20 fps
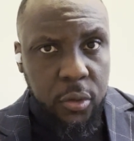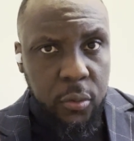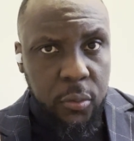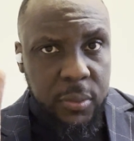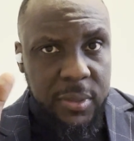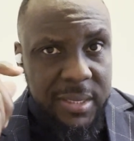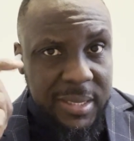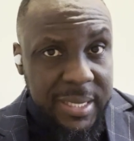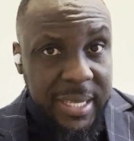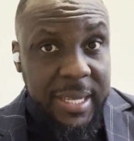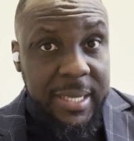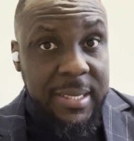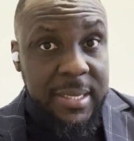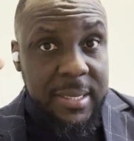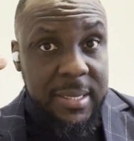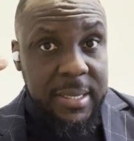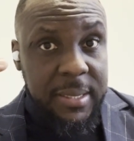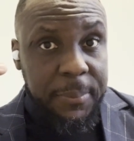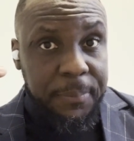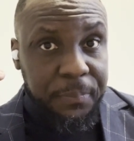
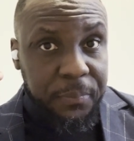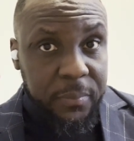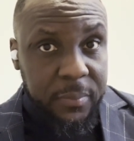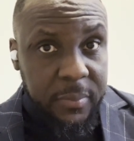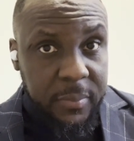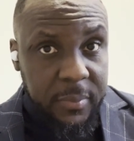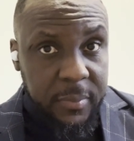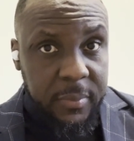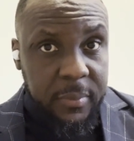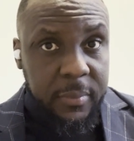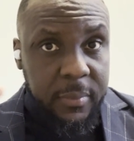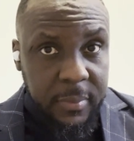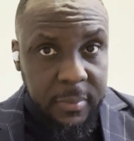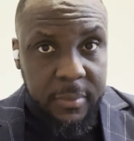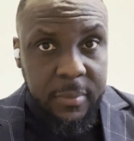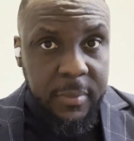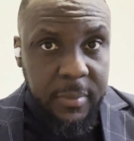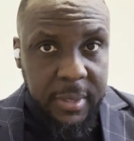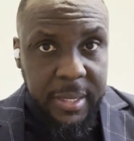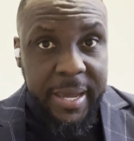state
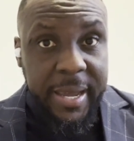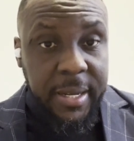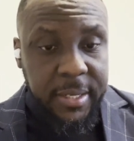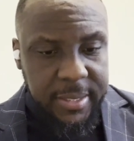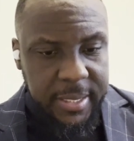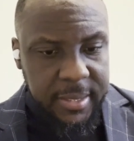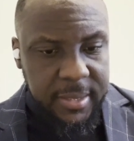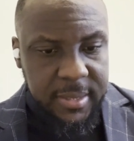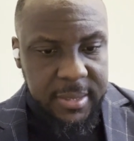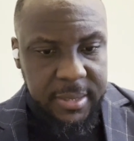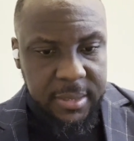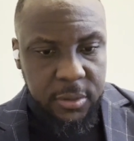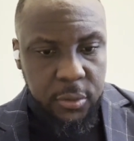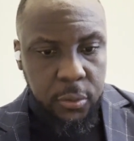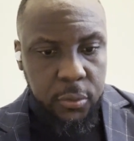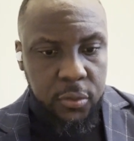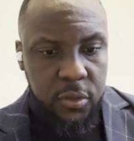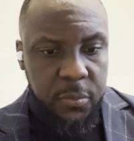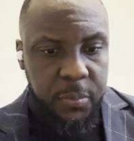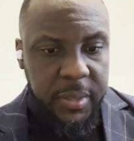agency, so
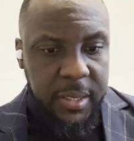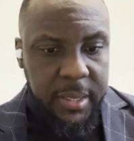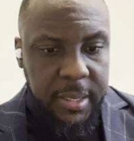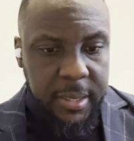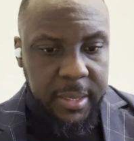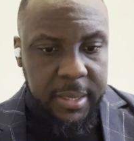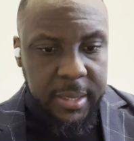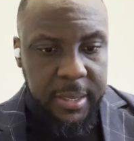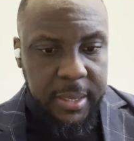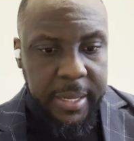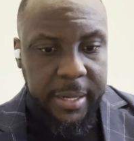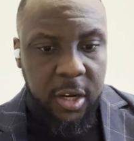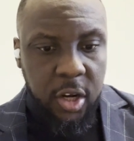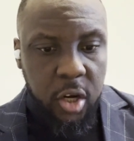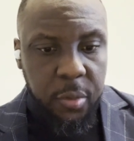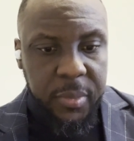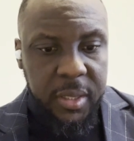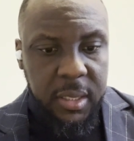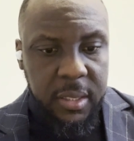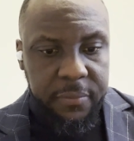to speak, in the
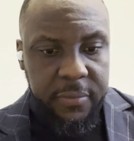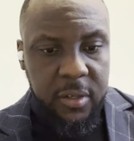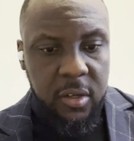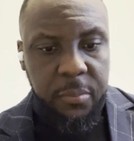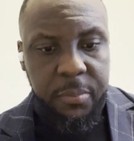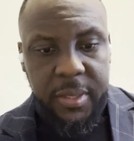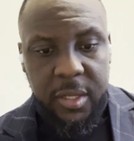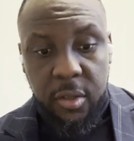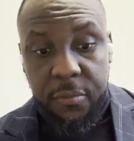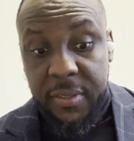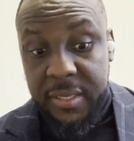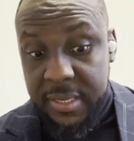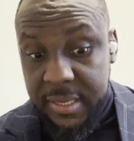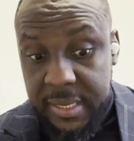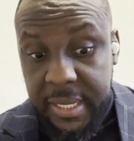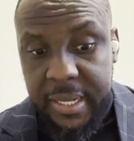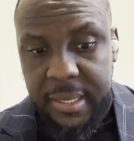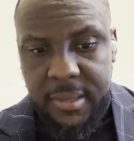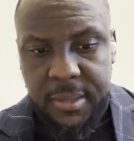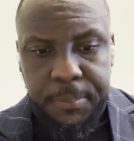economic development of a
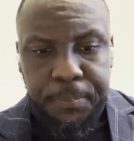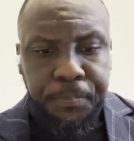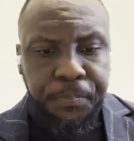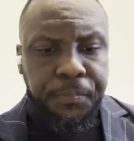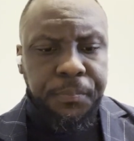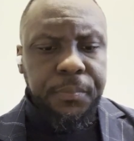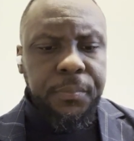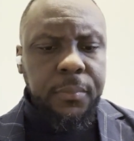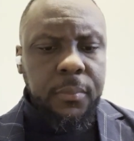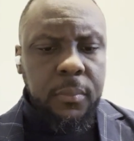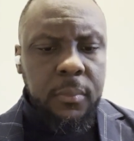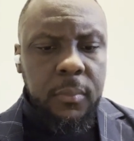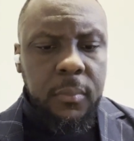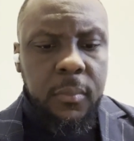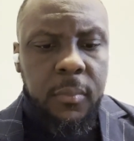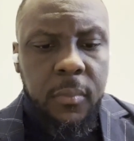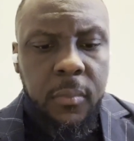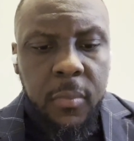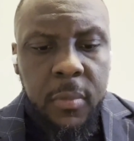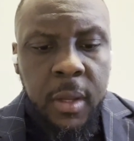state.
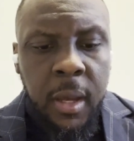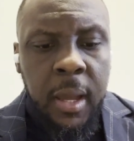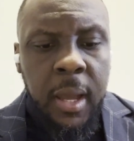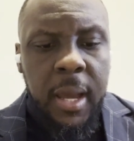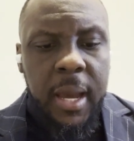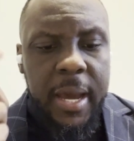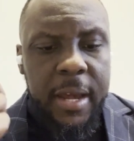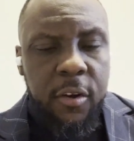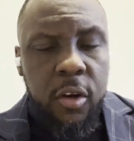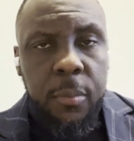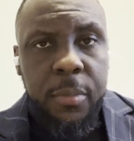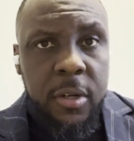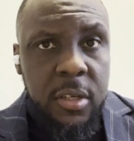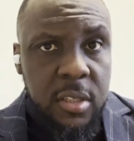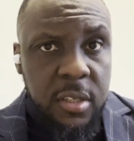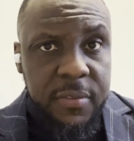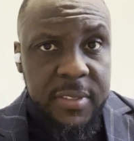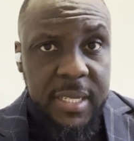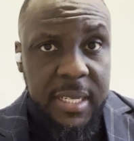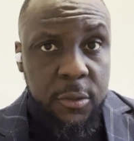And Rob
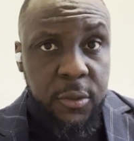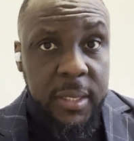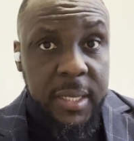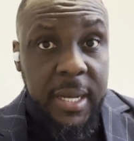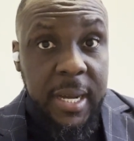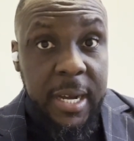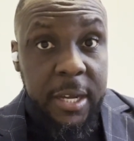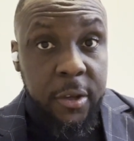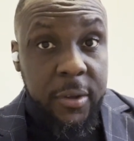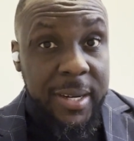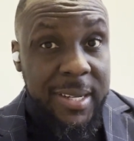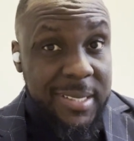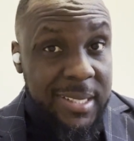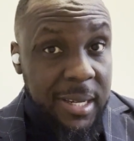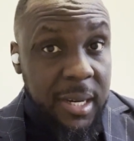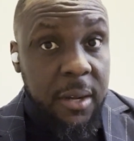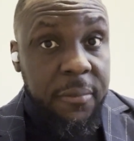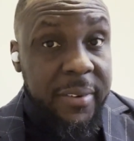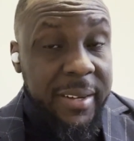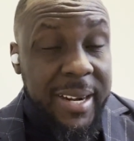HERSOV is actually arguing that
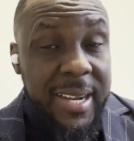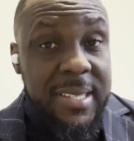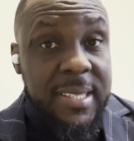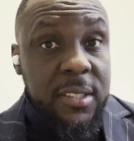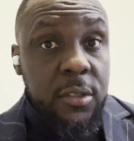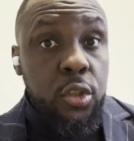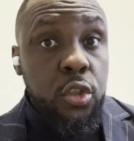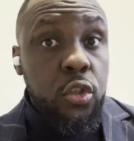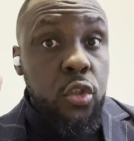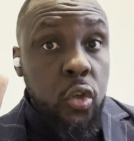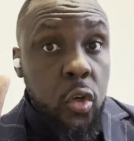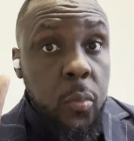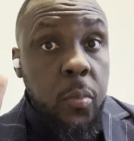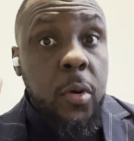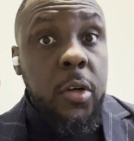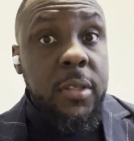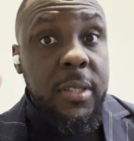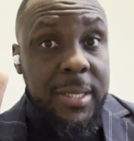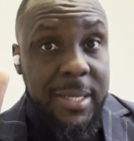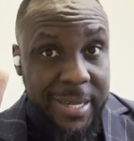South Africa is in so
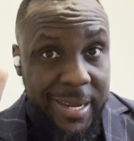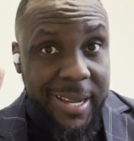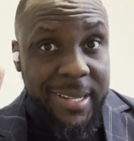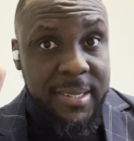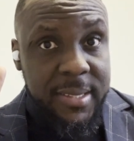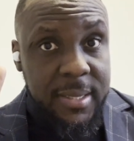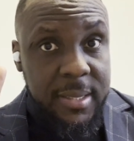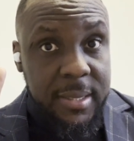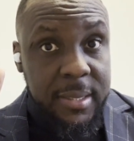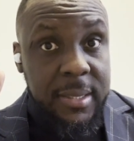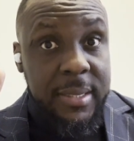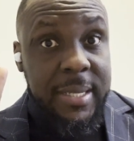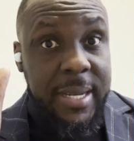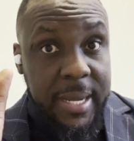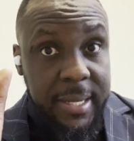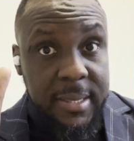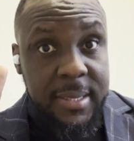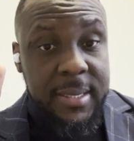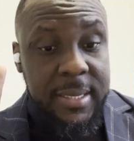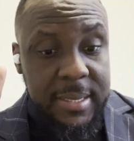much debt.
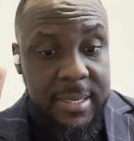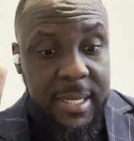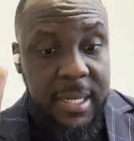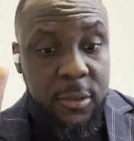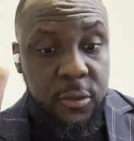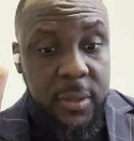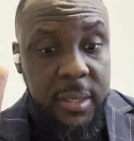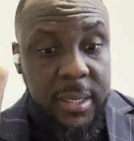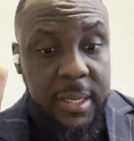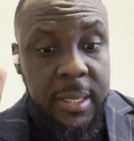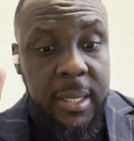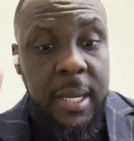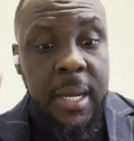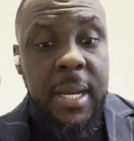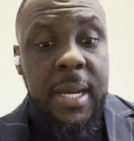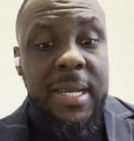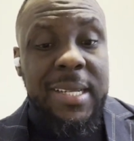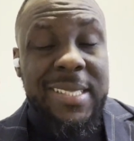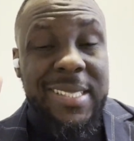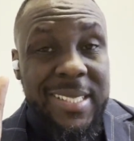Debt is actually
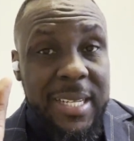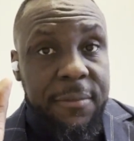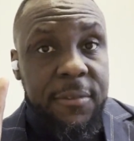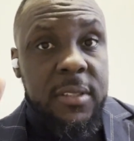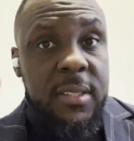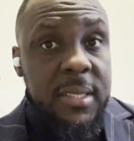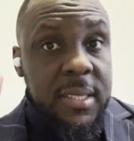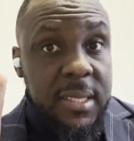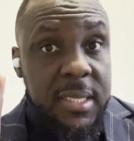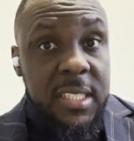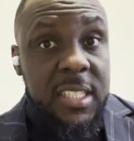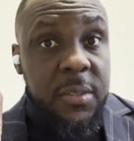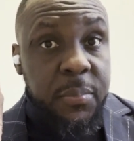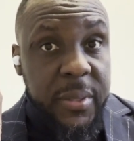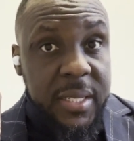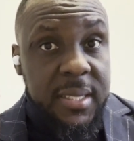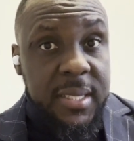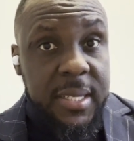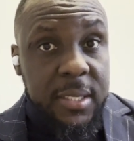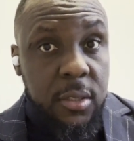
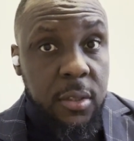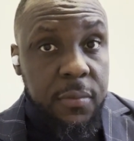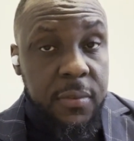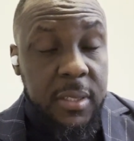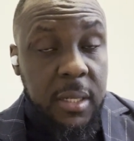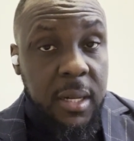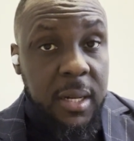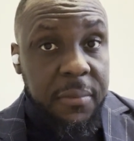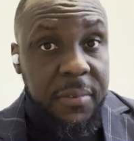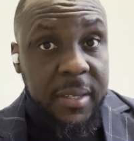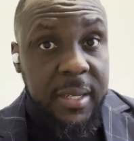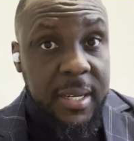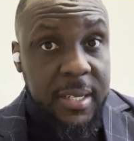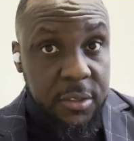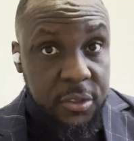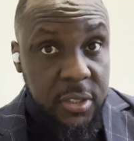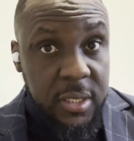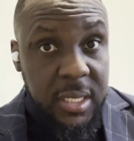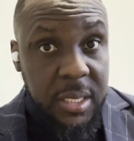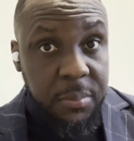76% of South Africa's
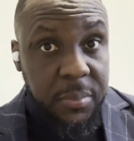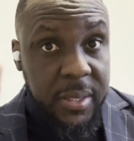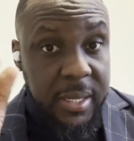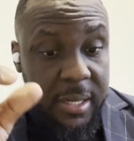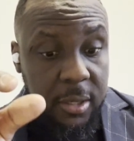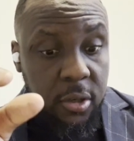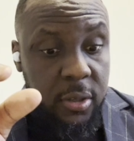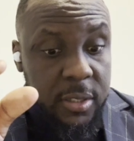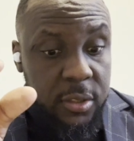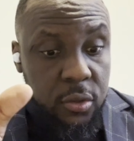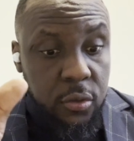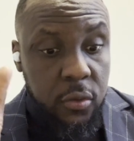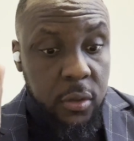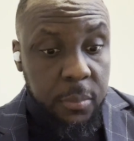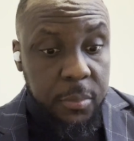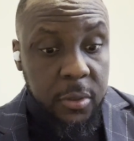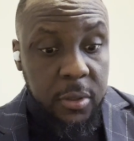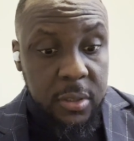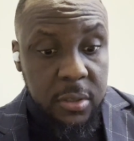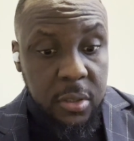GDP, according to
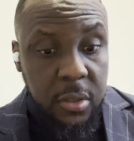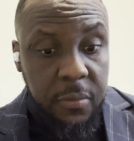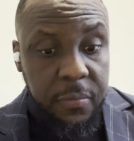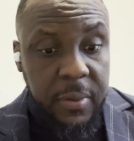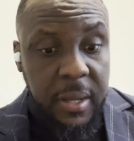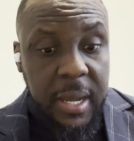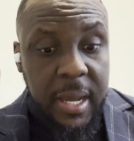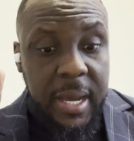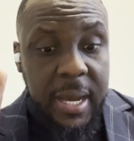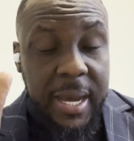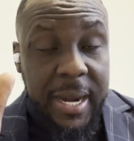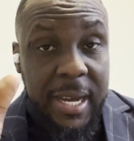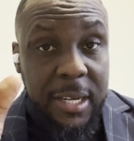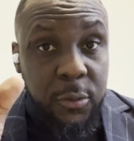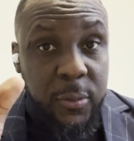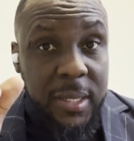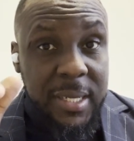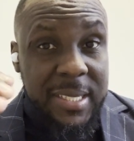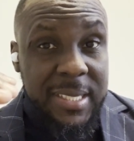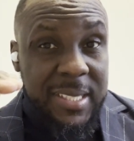Rob HERSOV, and
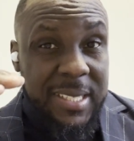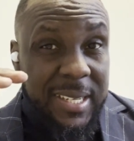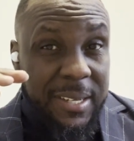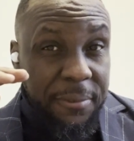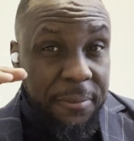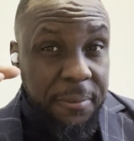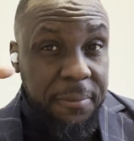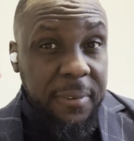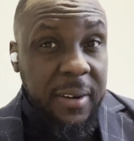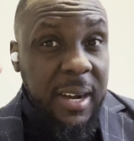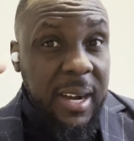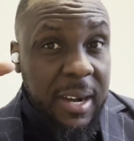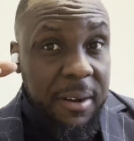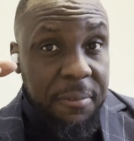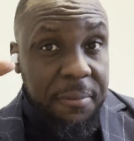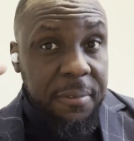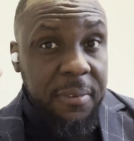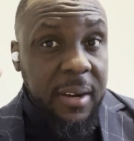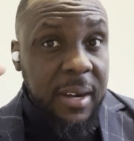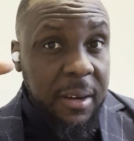actually is far,
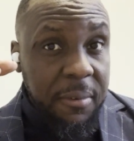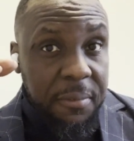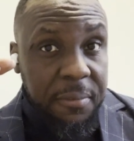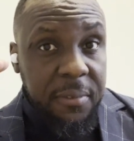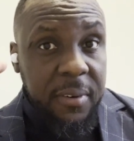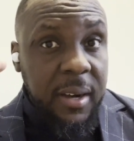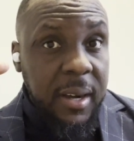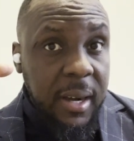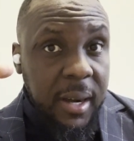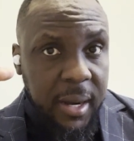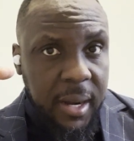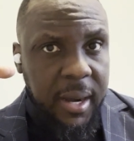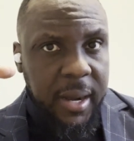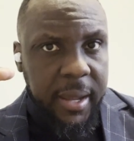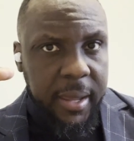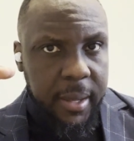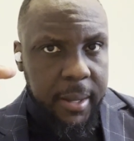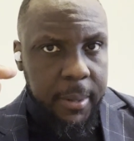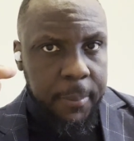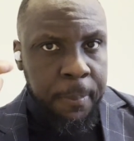far, far
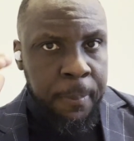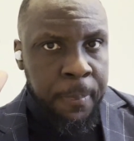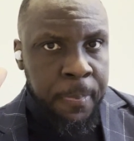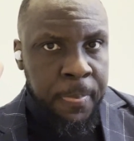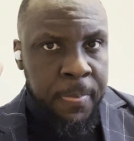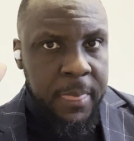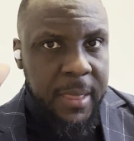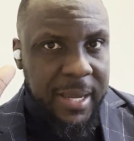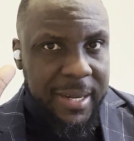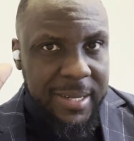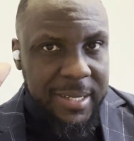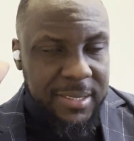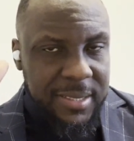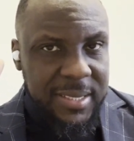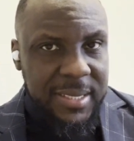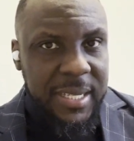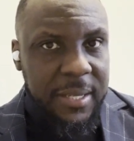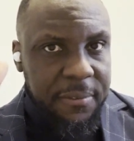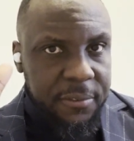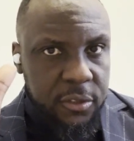higher than the
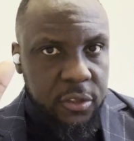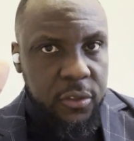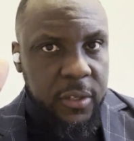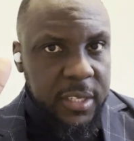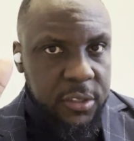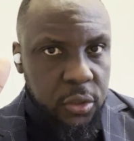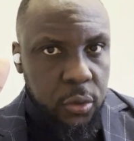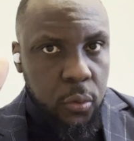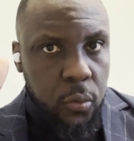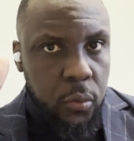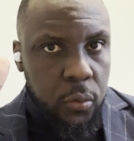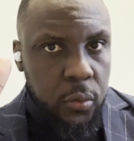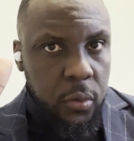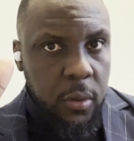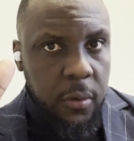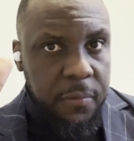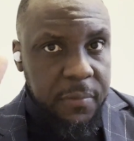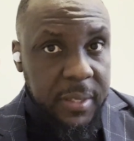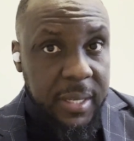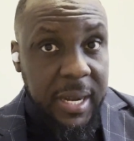safe threshold
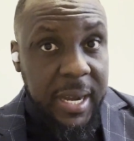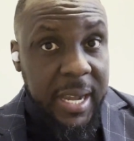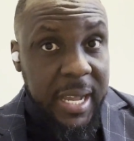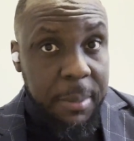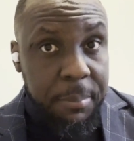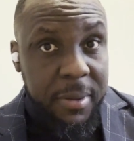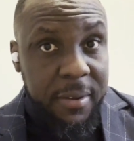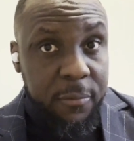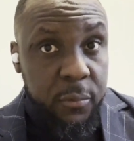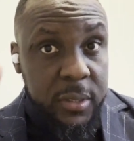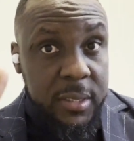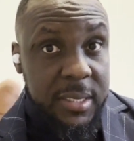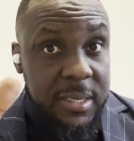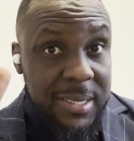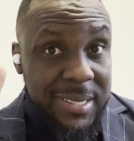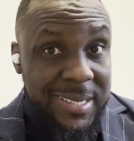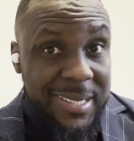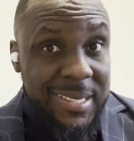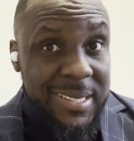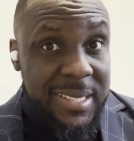of the IMF, which is
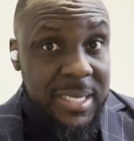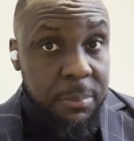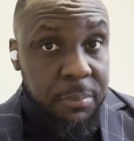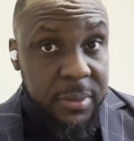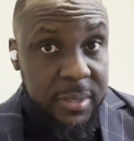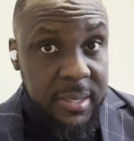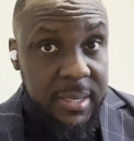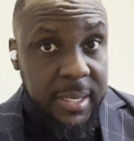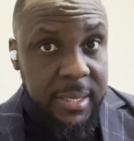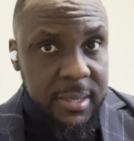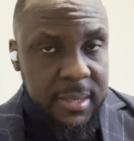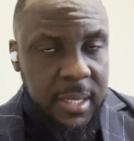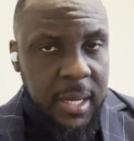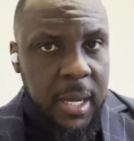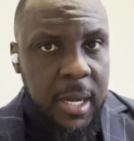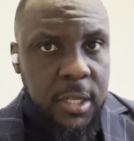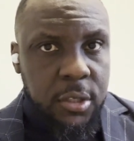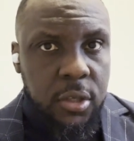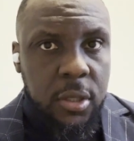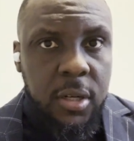60%.
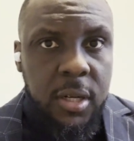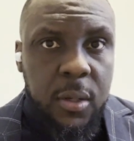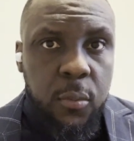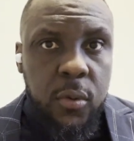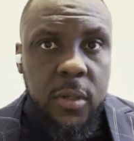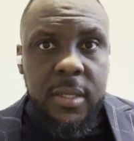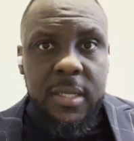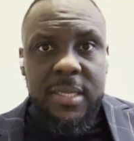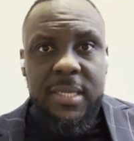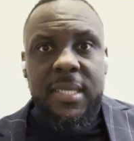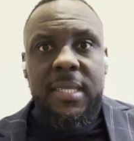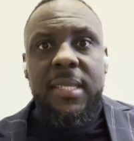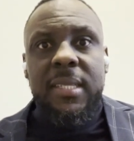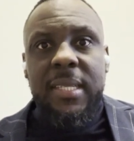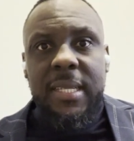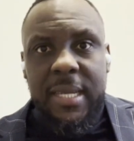So in other words, the